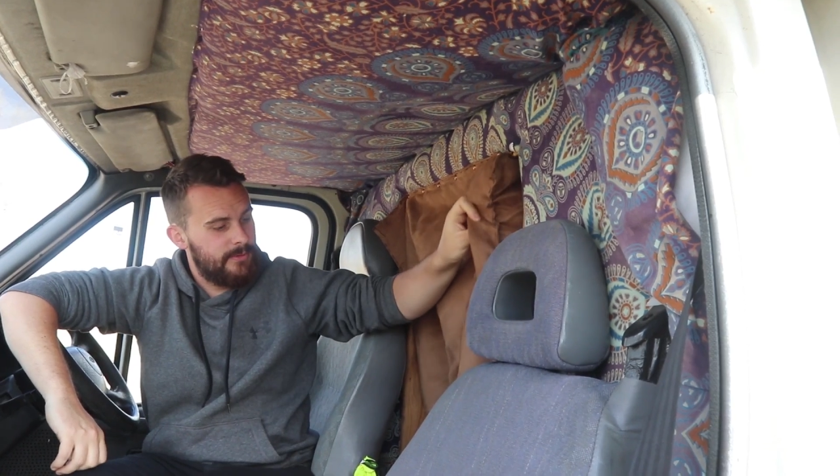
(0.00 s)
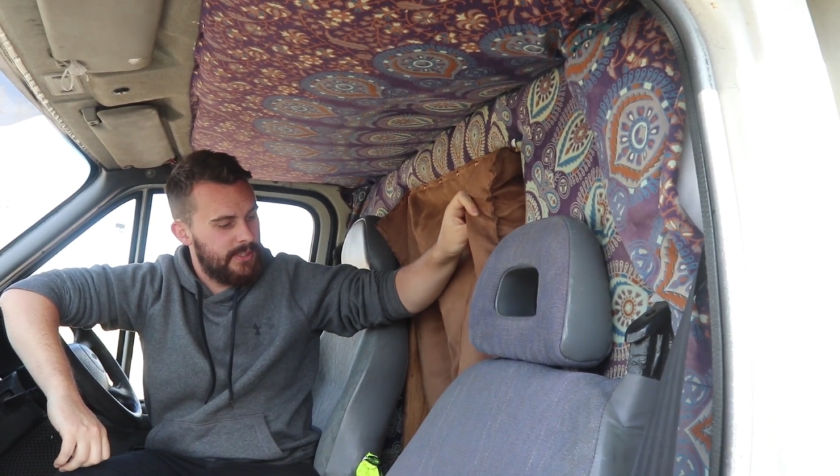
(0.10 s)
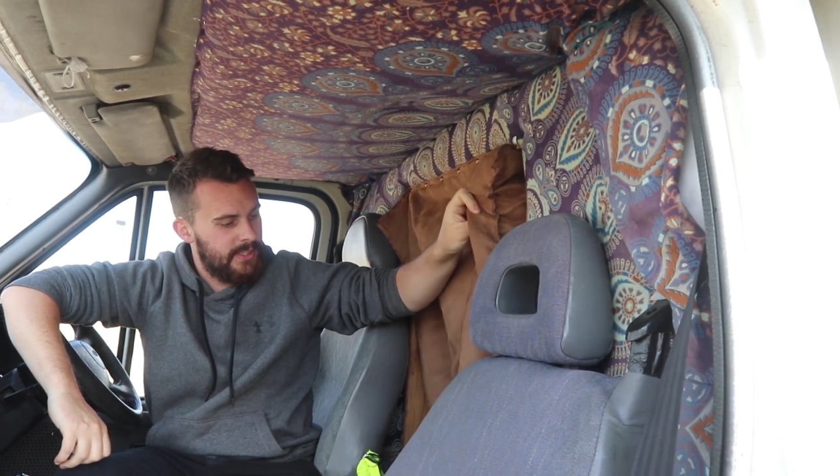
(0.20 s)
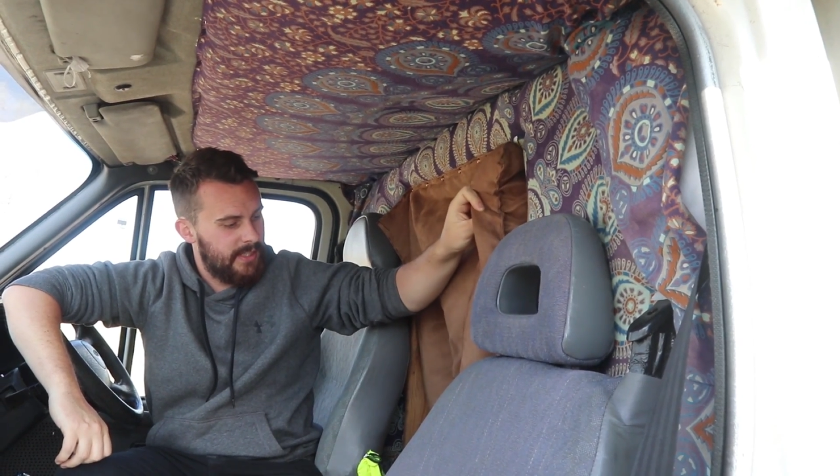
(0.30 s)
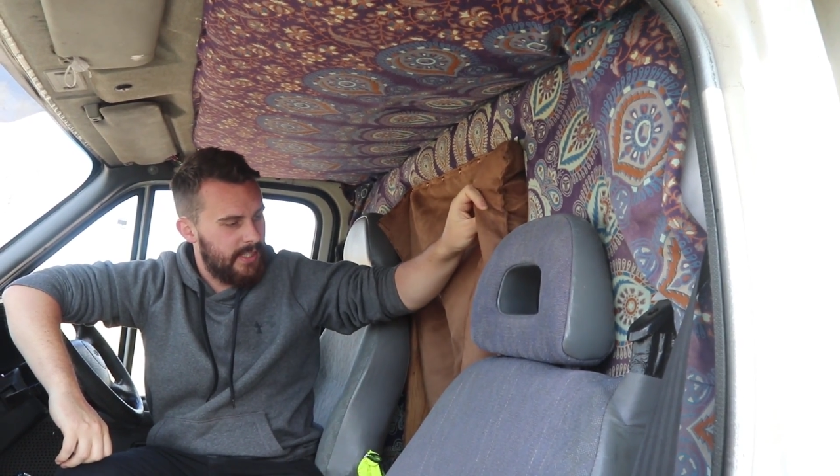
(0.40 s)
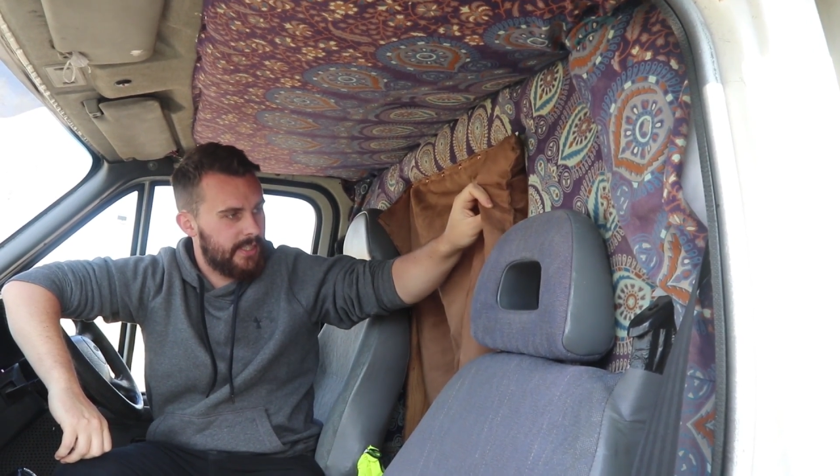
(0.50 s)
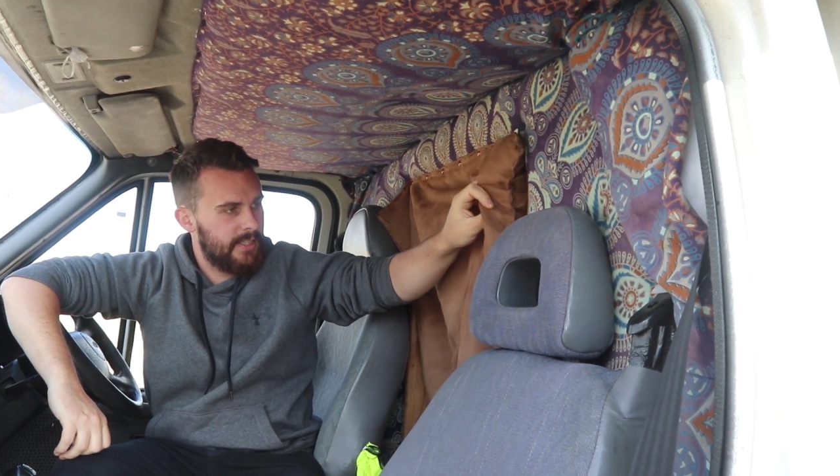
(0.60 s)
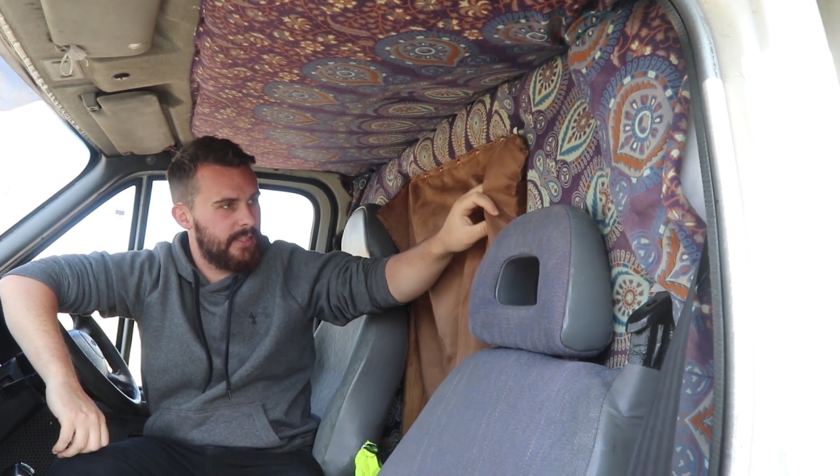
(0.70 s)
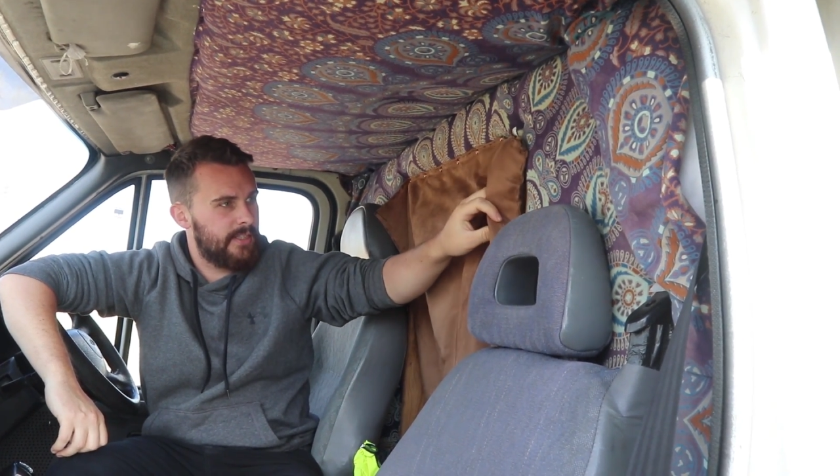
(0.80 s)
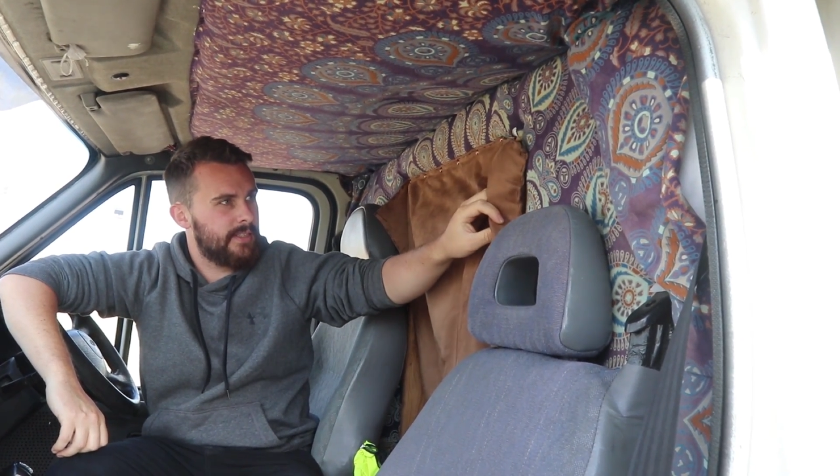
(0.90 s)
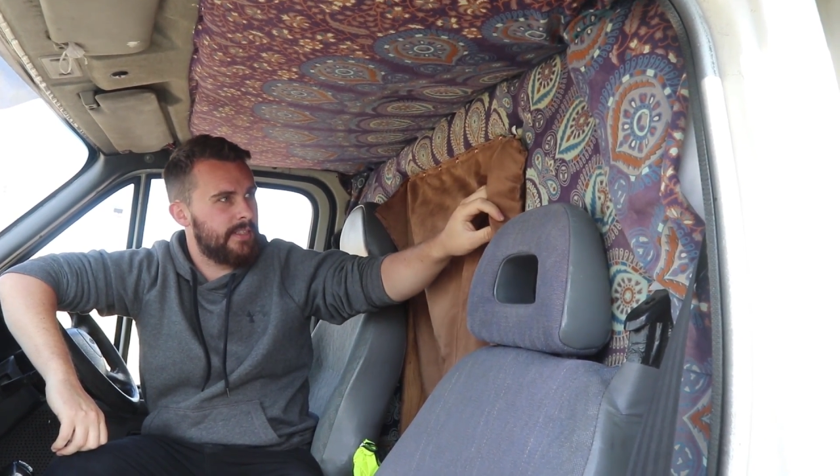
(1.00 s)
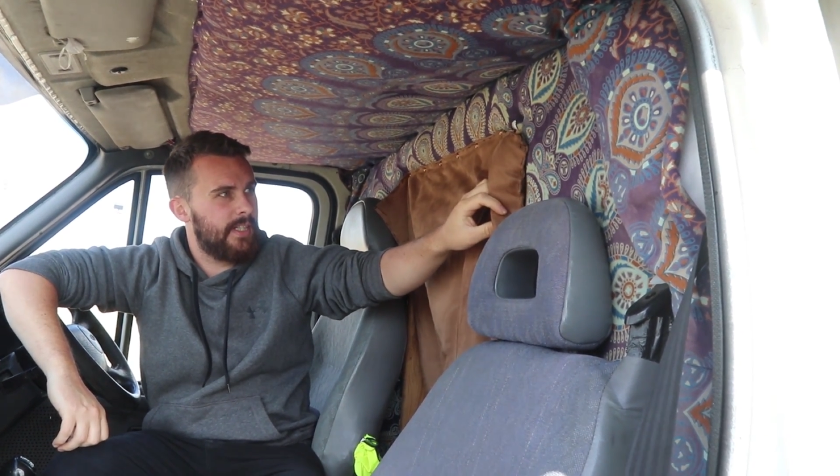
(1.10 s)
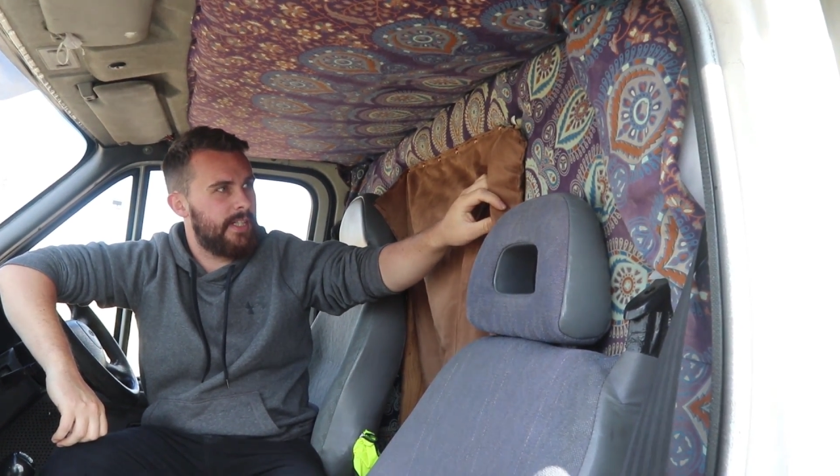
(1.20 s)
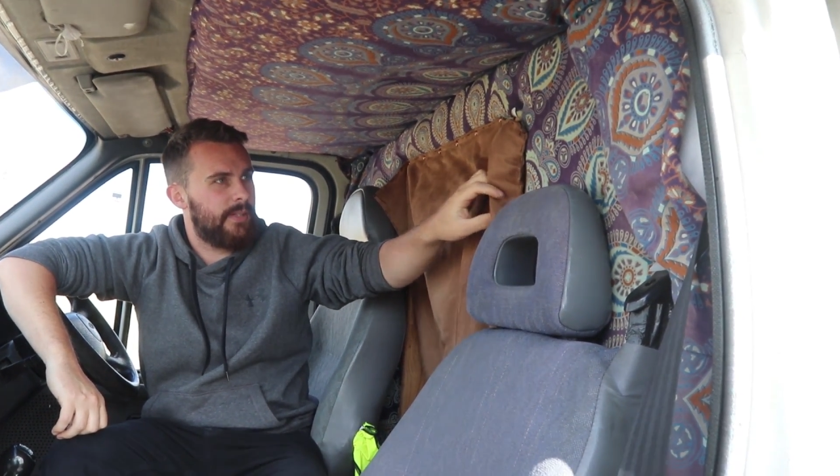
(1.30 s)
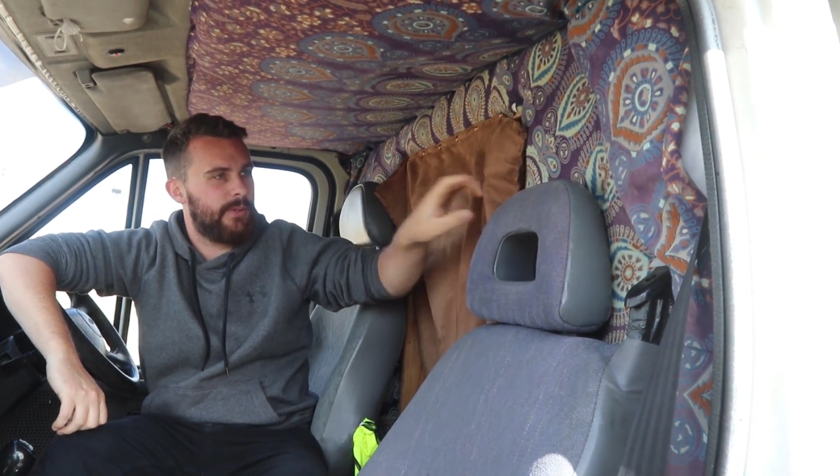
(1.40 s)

really thick curtain here